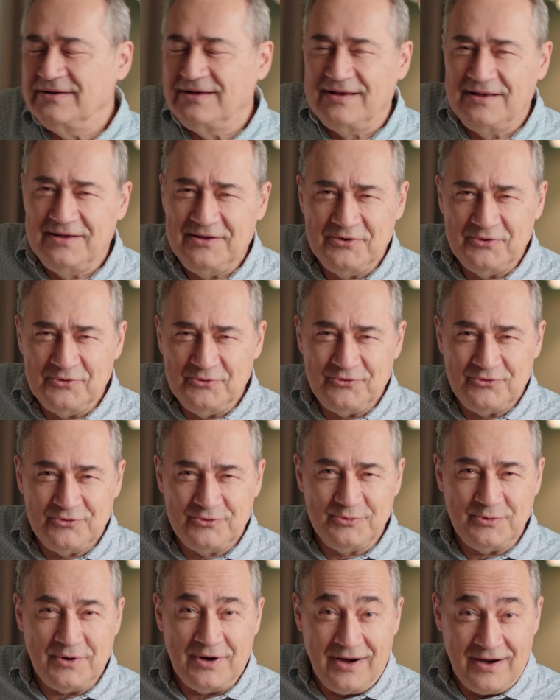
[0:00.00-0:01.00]
He used
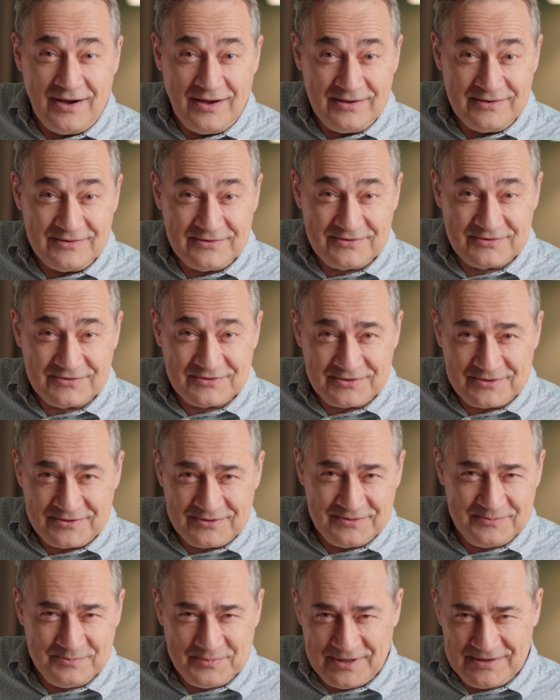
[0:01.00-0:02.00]
to
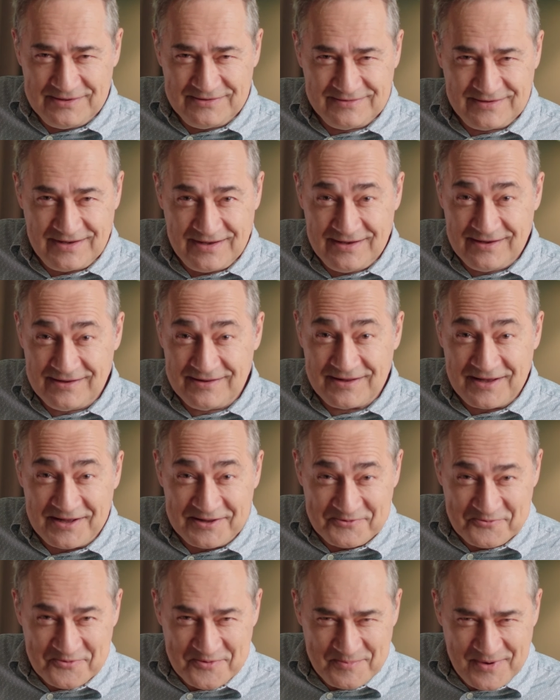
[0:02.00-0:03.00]
answer by saying,
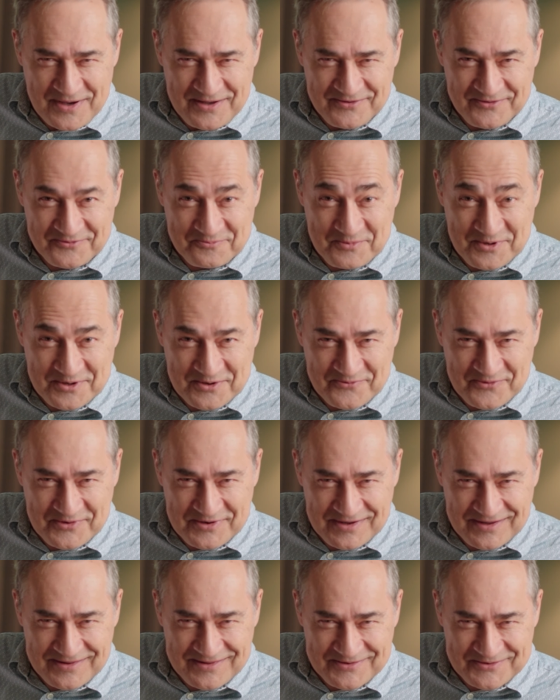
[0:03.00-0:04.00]
that reminds me of
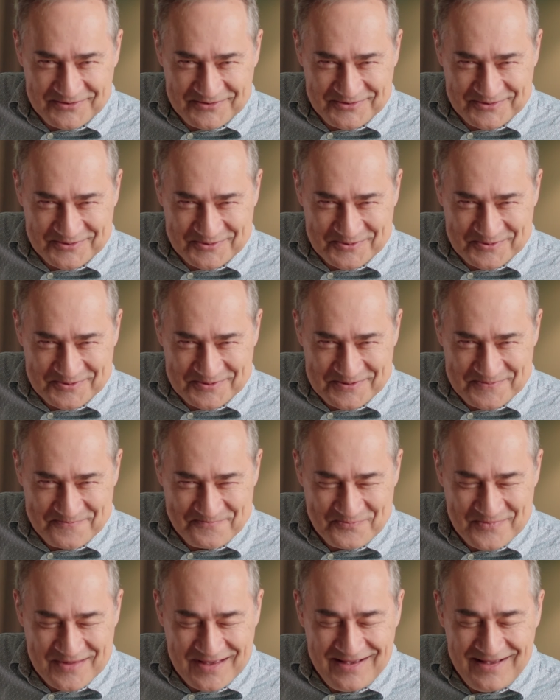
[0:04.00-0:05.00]
another story.
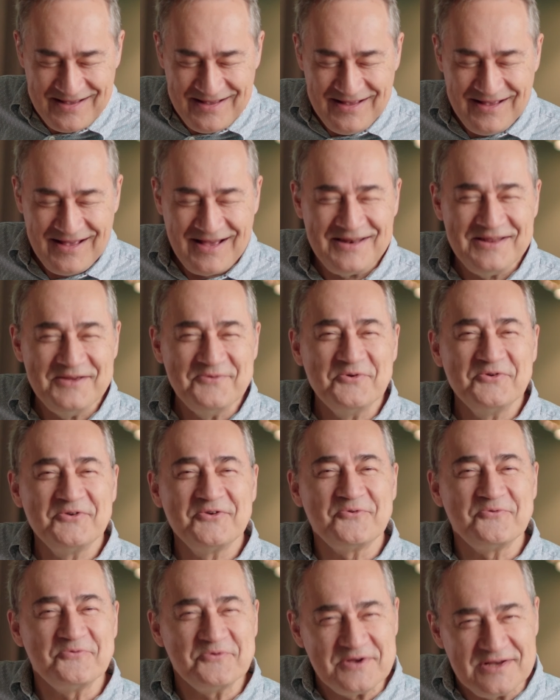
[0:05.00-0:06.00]
And he was
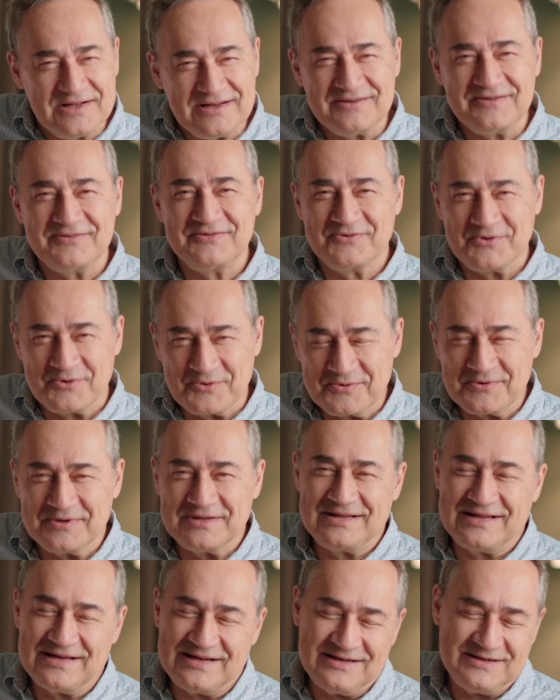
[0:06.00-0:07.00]
a real
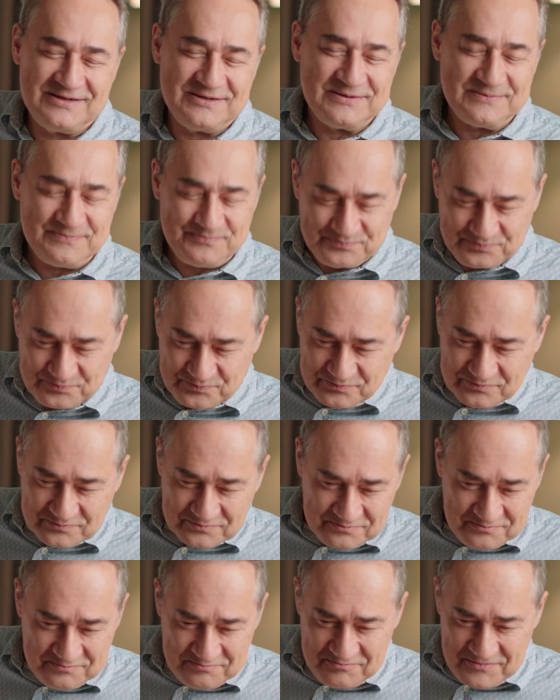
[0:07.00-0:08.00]
storyteller.
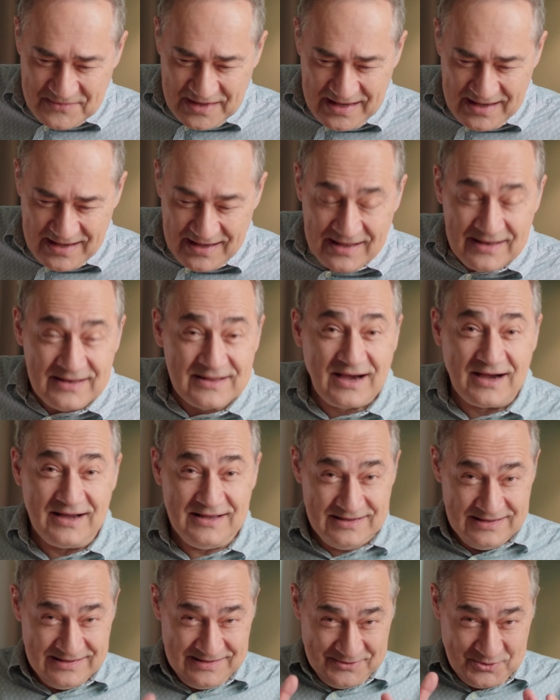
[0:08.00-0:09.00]
And
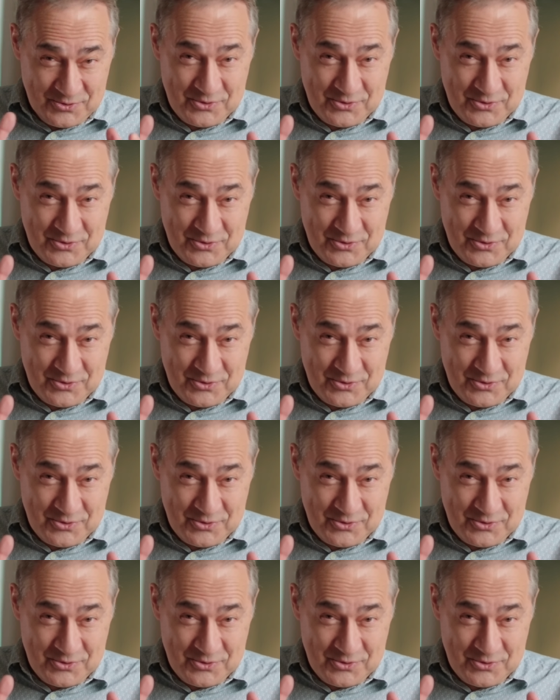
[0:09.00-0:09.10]
in